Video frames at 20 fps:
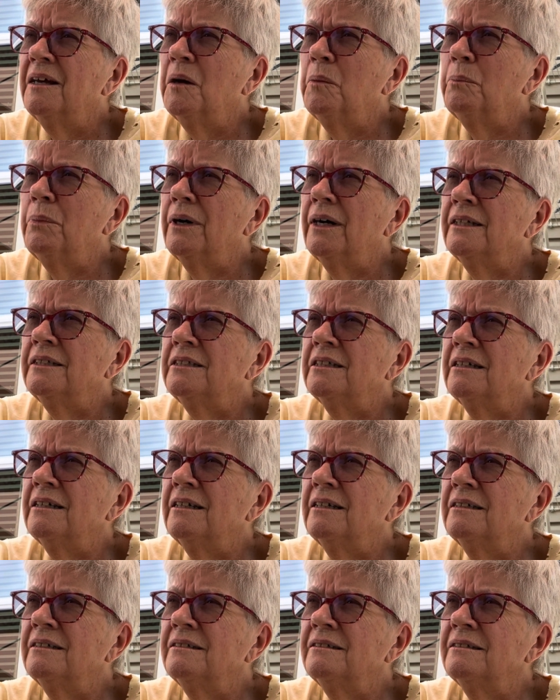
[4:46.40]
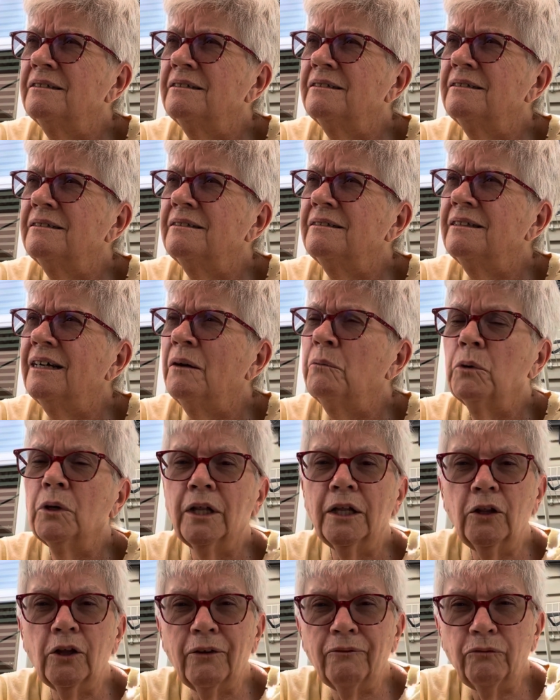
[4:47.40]
But uh, I'm
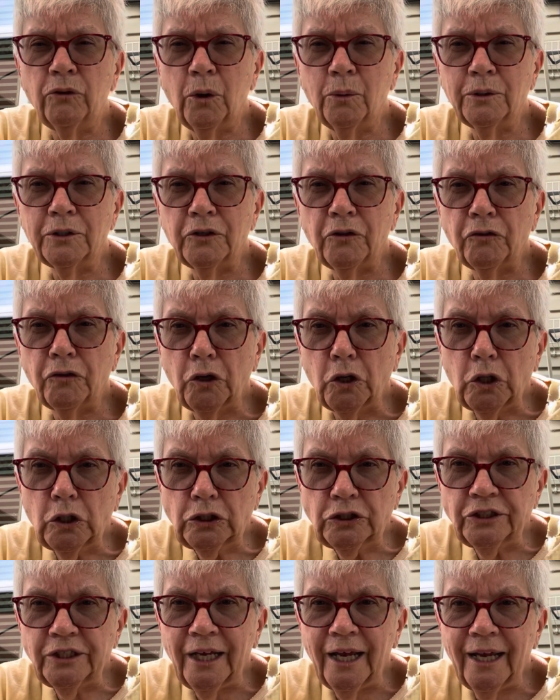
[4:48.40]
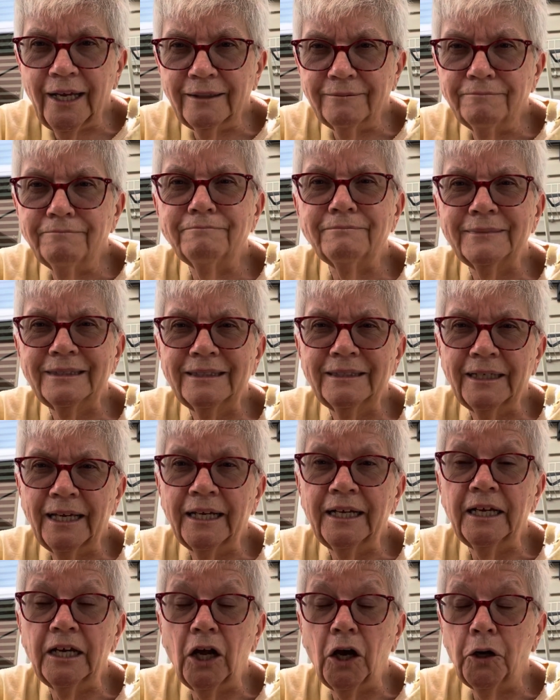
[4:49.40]
really looking forward to Thursday,
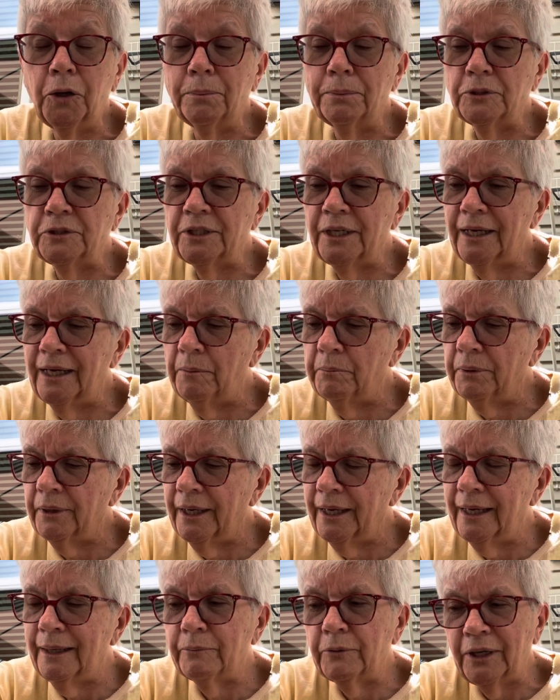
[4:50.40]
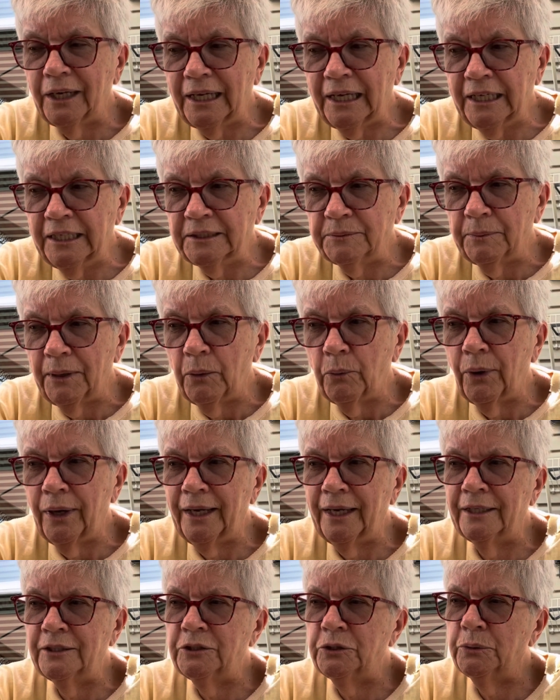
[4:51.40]
getting 100% on plan. I'm going to ease my way
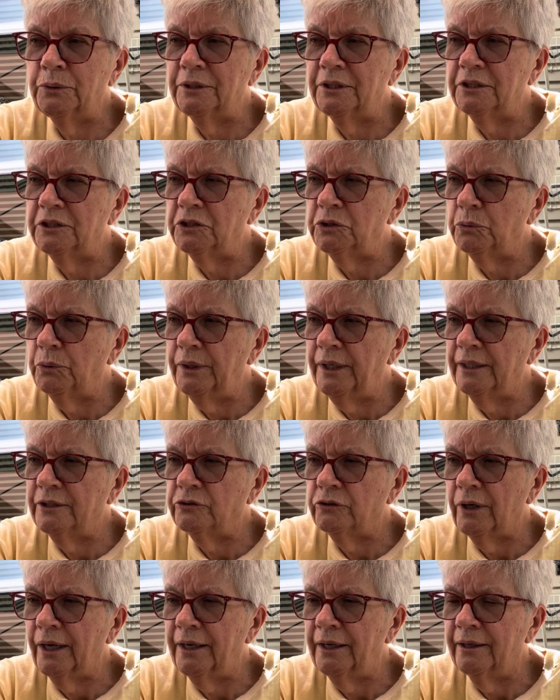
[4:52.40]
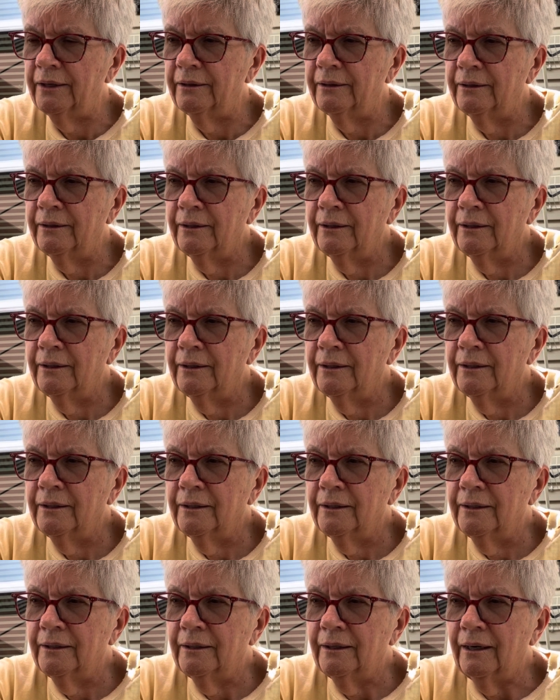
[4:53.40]
into it this week, try to
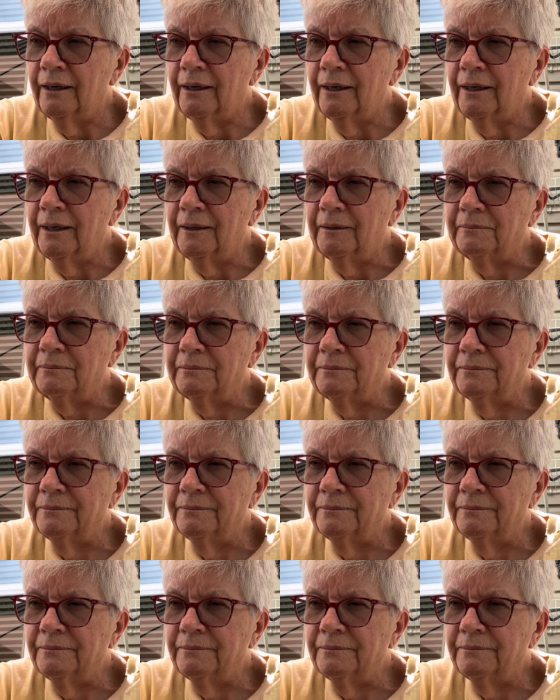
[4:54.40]
um,